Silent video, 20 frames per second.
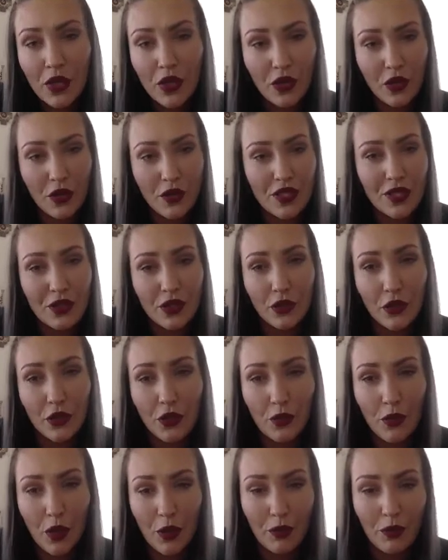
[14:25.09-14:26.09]
closing the
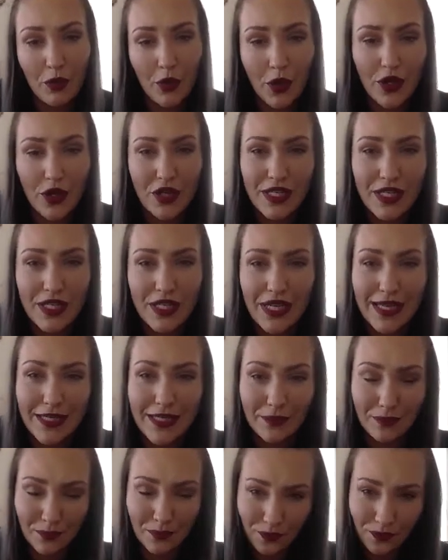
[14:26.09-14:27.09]
loop on
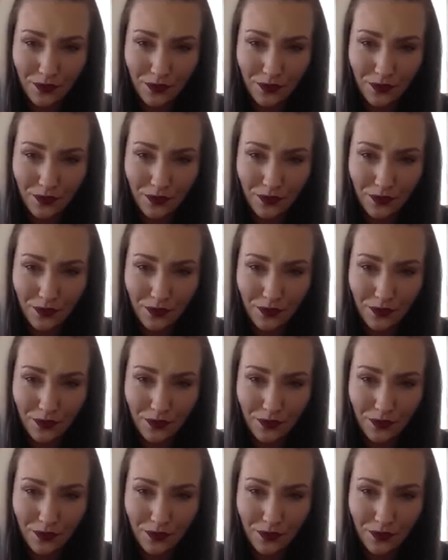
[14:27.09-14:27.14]
projects.